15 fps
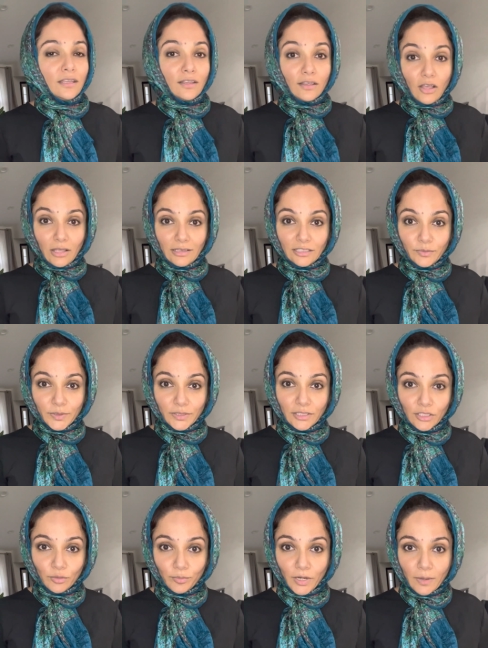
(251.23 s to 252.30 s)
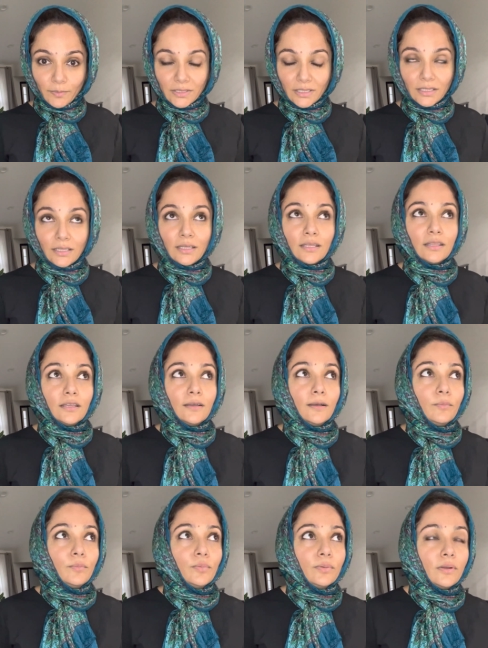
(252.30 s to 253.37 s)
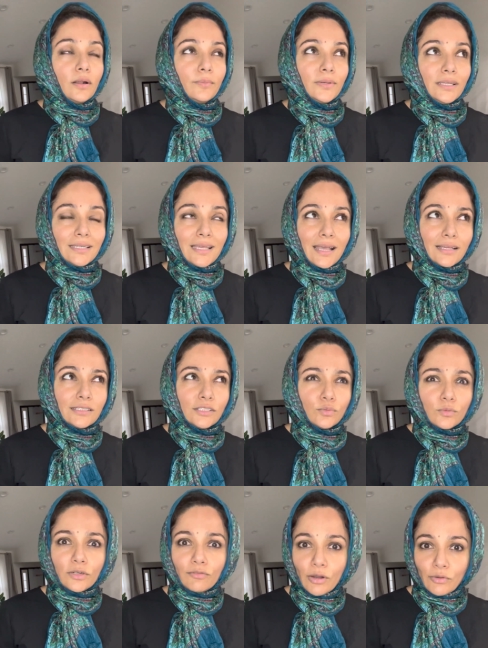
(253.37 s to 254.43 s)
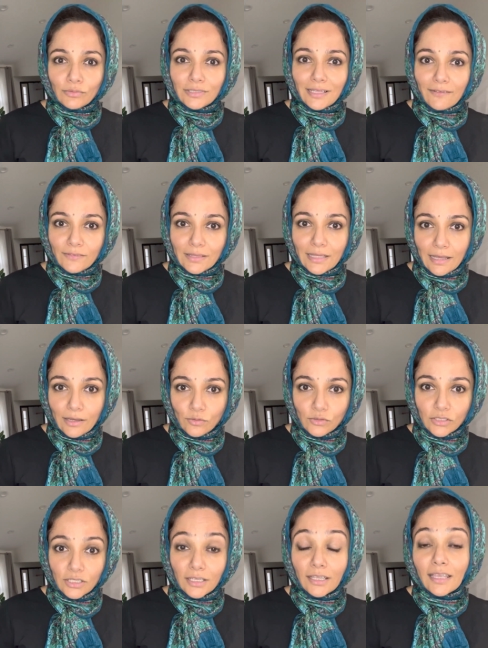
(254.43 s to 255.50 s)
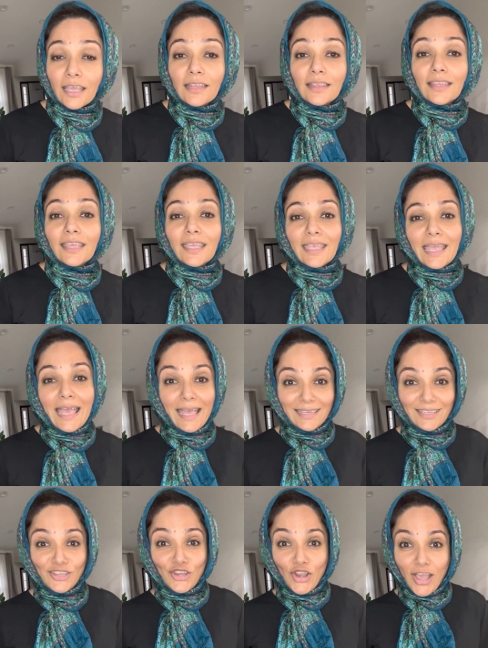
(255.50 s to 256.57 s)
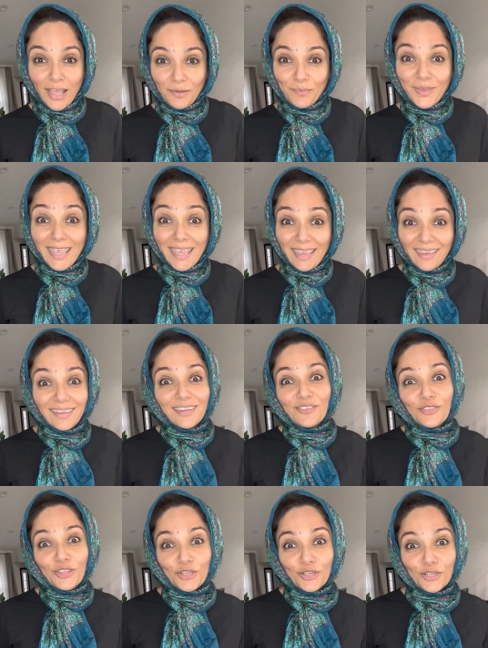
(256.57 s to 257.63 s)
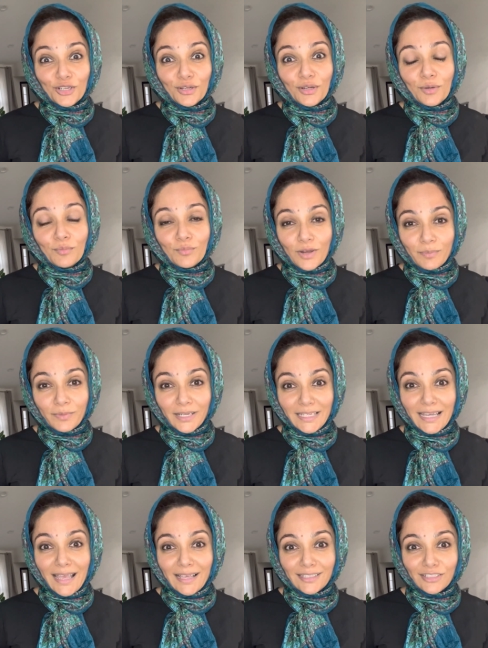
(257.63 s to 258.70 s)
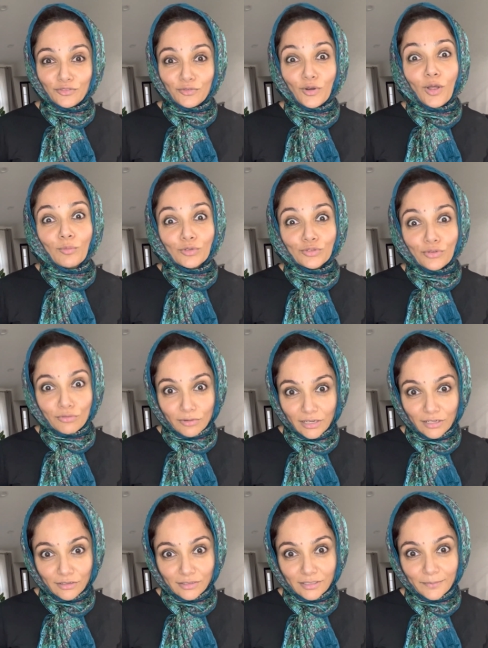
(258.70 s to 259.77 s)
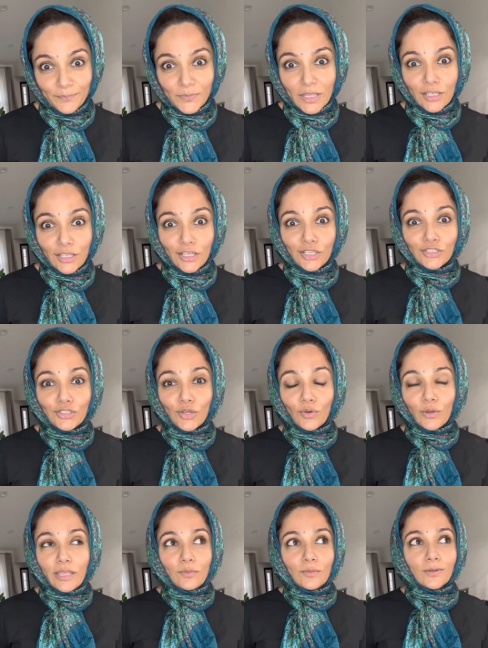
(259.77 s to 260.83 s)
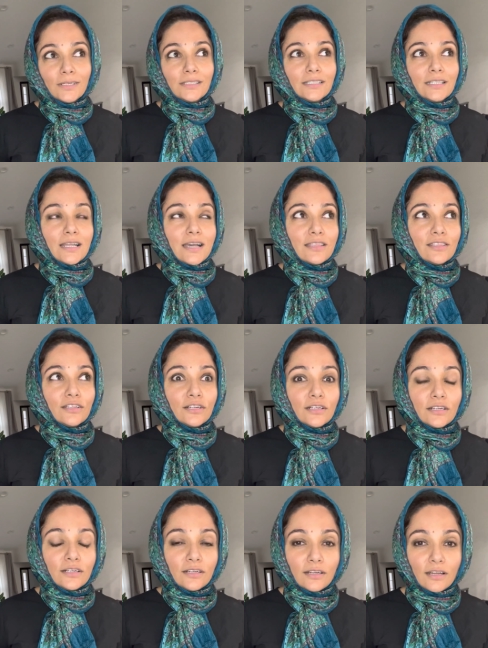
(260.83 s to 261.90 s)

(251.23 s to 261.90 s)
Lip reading: on this particular property, the property taxes were around $7,000, and they had not paid their property taxes for almost 3 years. So it was another